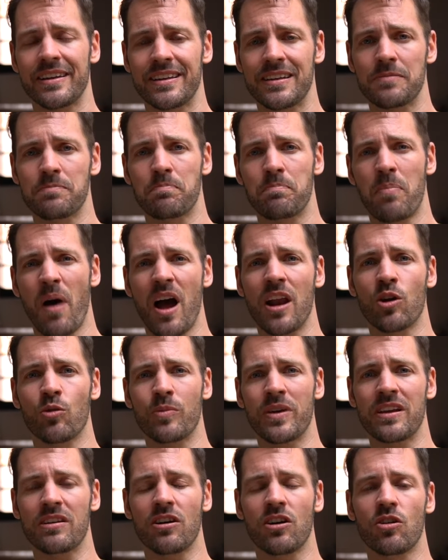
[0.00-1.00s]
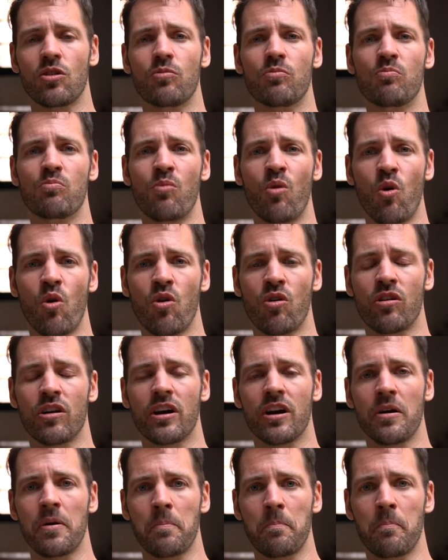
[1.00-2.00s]
in Palomino, more
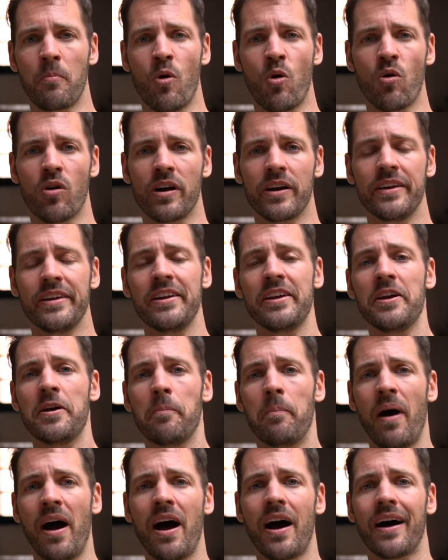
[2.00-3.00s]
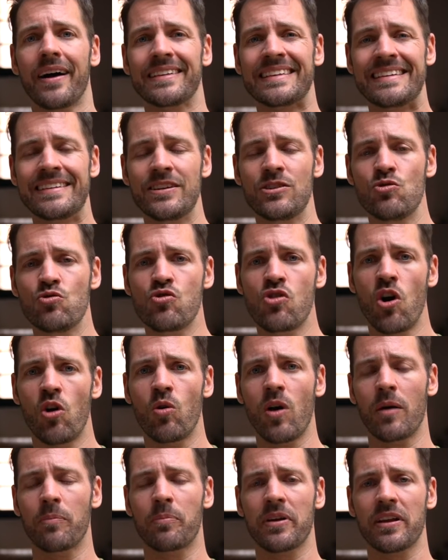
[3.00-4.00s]
and more. But you
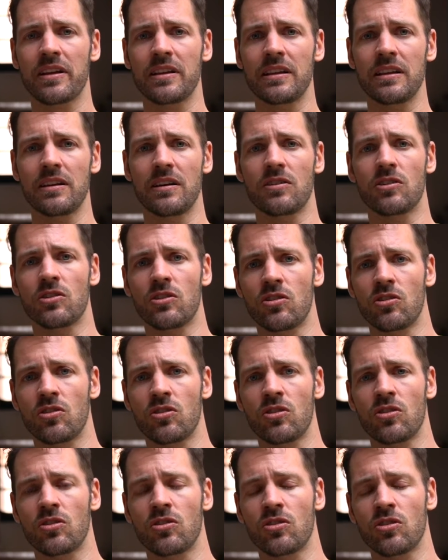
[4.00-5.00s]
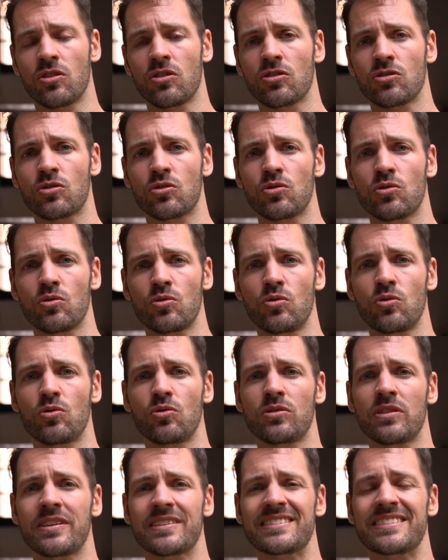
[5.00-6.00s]
go uphill
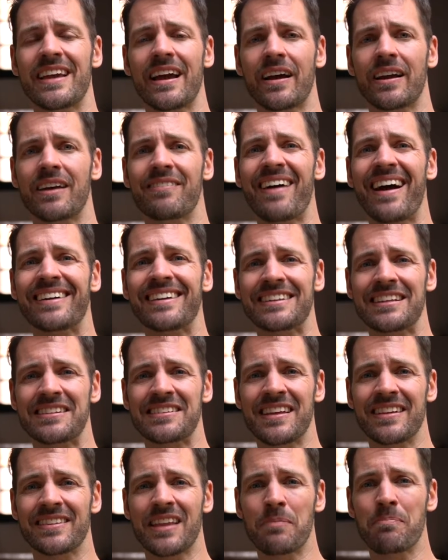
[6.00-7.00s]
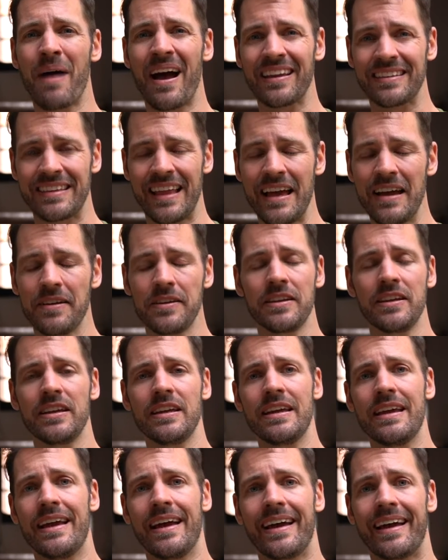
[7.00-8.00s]
to the Sierra Nevada de Santa Marta,
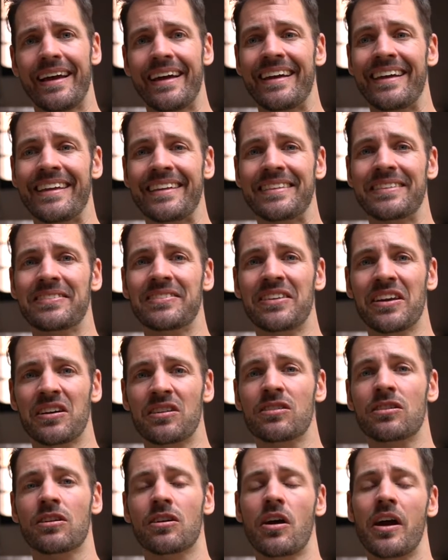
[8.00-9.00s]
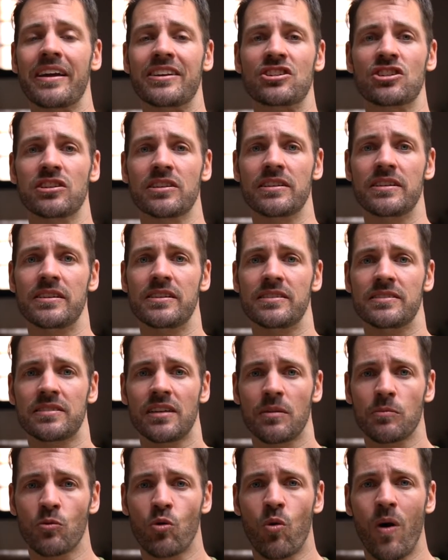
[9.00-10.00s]
and there are actually
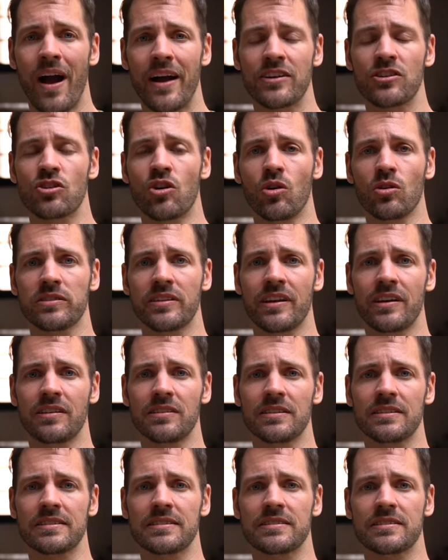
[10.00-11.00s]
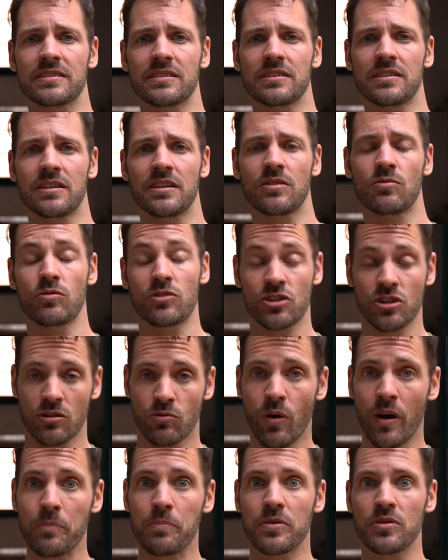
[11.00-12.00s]
some quieter hotels which are
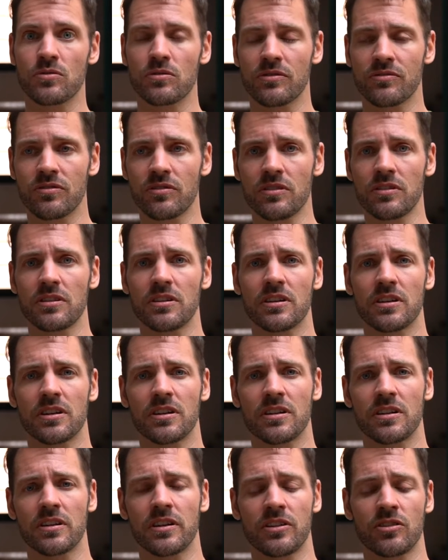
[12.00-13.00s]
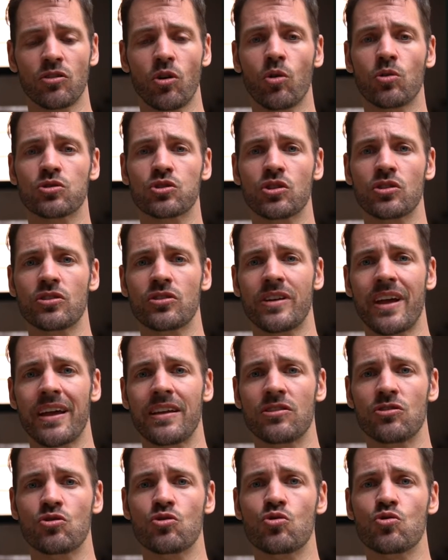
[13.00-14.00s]
quite beautiful, and also you
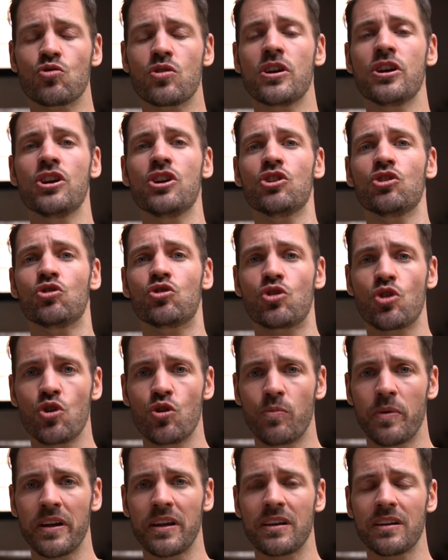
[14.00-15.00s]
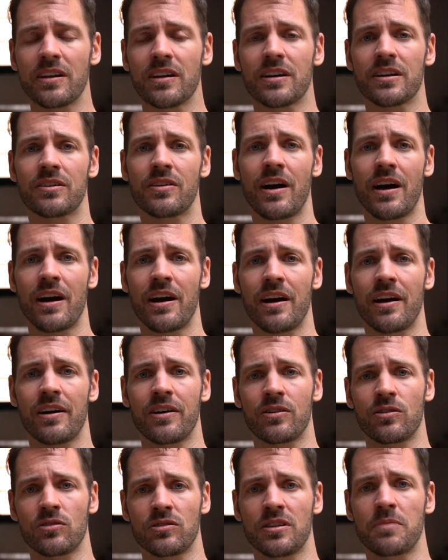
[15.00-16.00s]
can do tubing
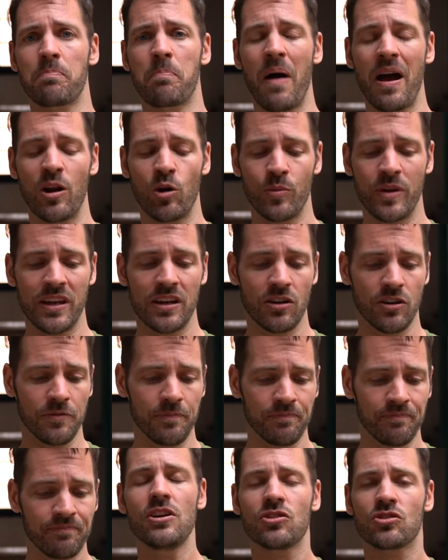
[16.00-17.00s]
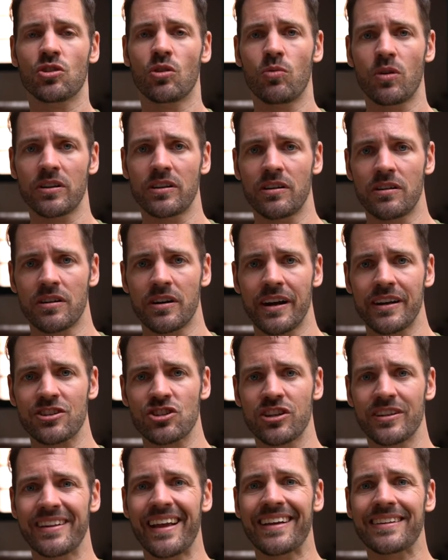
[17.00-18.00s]
around Palomino. So what are
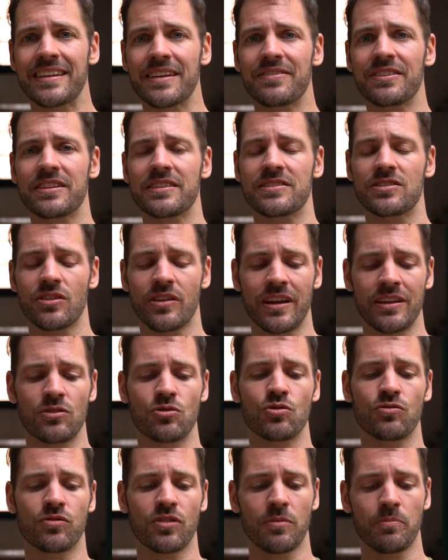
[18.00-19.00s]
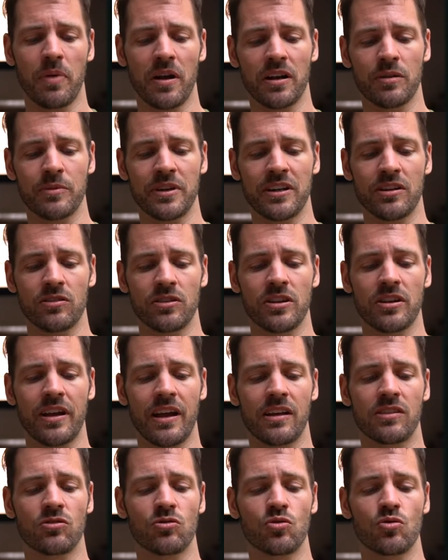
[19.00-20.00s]
actually the activities you can do from Palomino? You
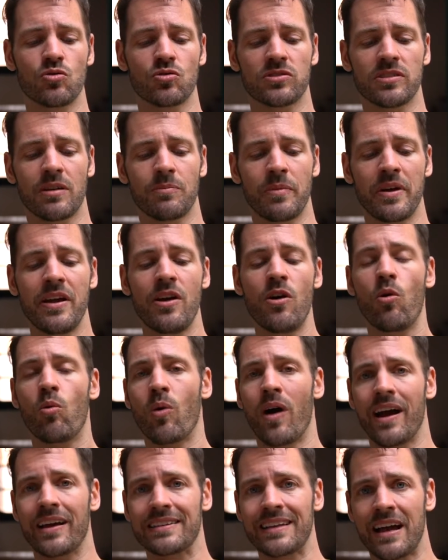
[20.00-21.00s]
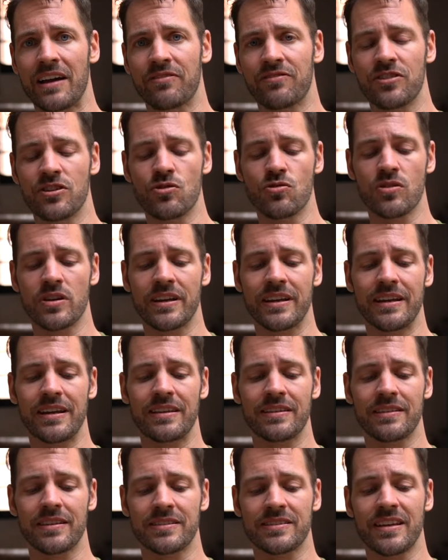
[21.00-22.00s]
can do some wildlife viewing
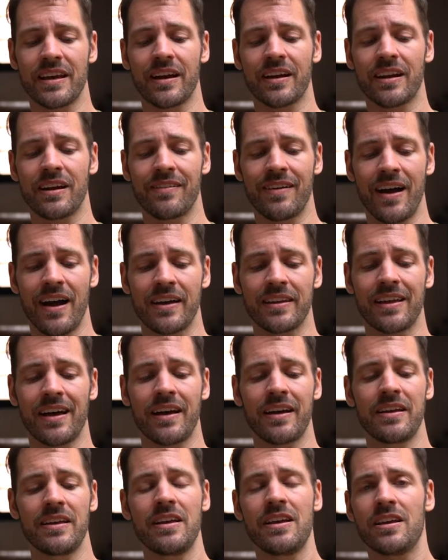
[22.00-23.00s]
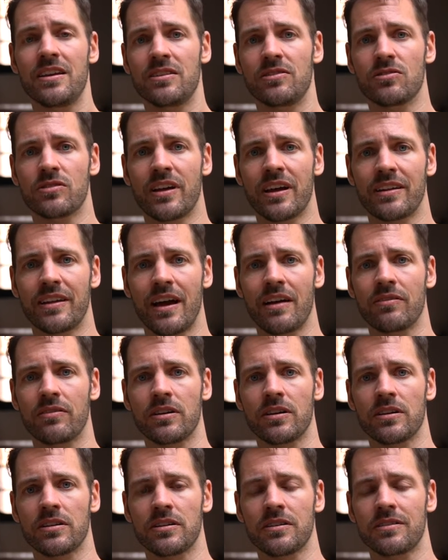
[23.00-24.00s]
in the Sierra Nevada. You can have
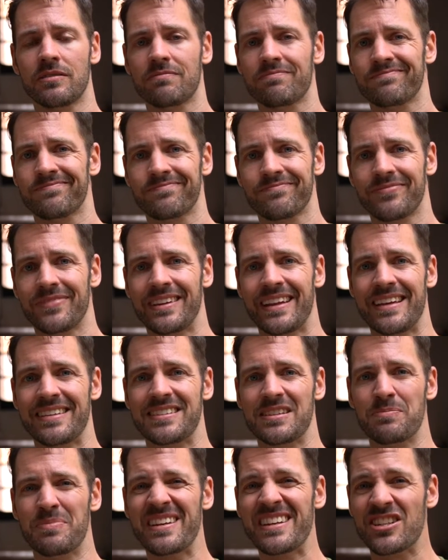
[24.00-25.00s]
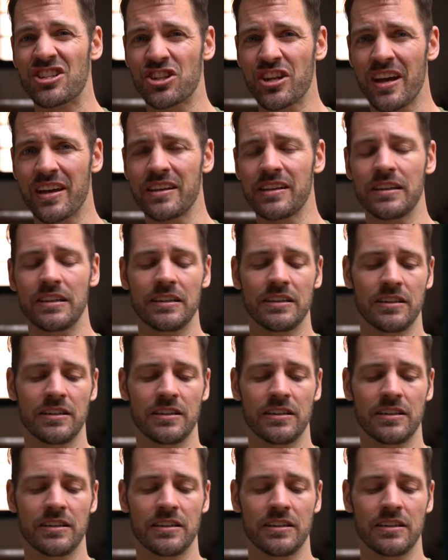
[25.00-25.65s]
a lazy beach day.